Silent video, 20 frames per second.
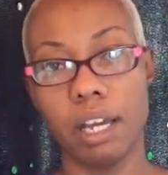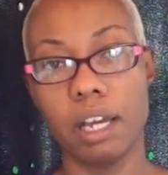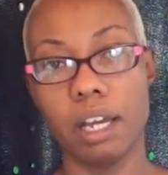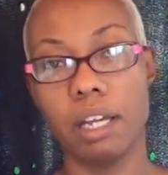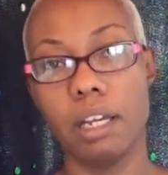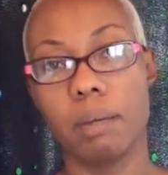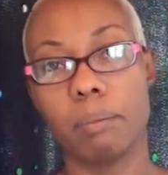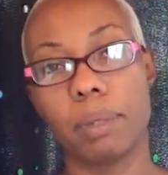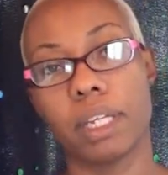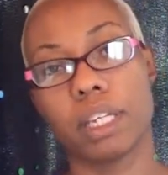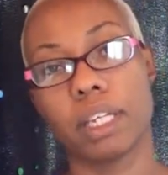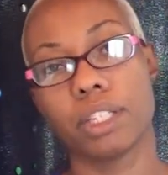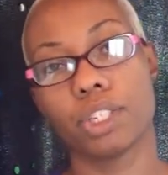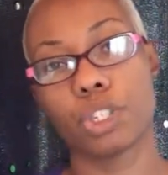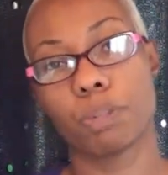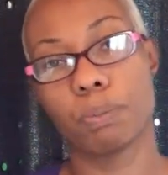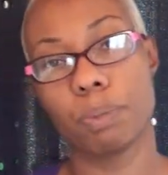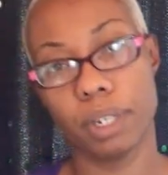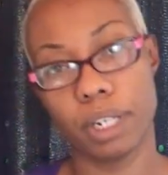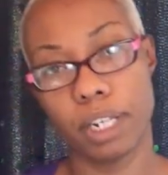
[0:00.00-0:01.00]
because you're
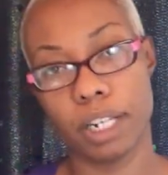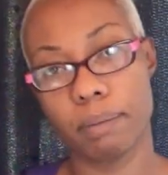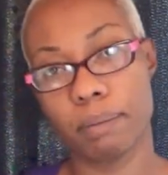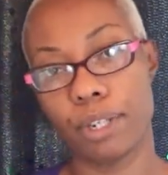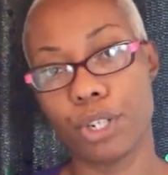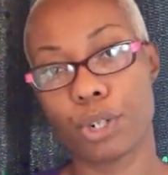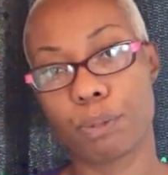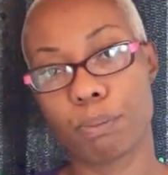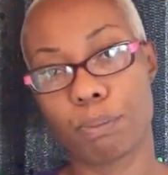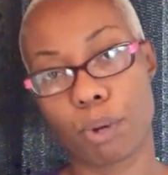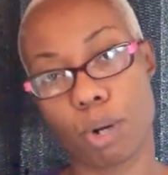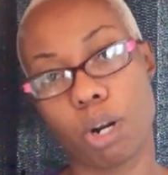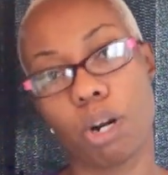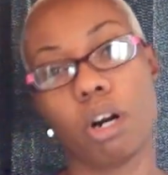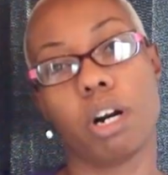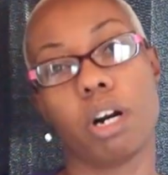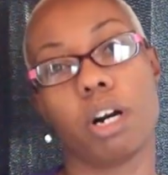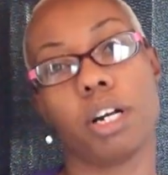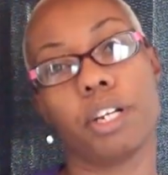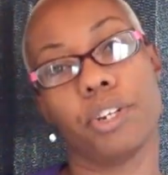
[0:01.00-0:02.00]
putting them in your bra
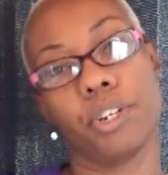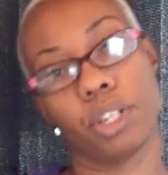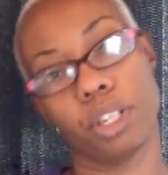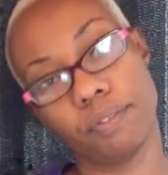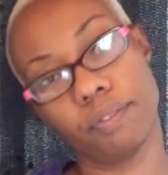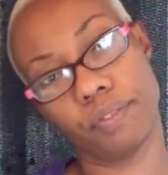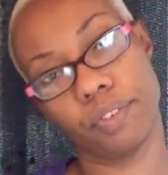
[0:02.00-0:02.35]
and you're lifting